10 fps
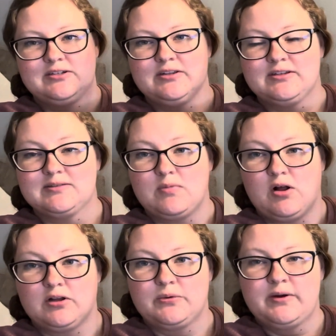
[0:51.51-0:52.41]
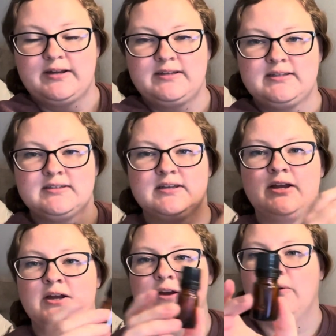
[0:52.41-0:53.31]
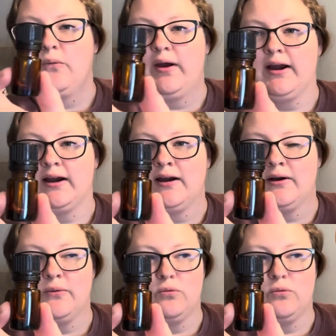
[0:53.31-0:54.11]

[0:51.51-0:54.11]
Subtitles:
are the smaller ones where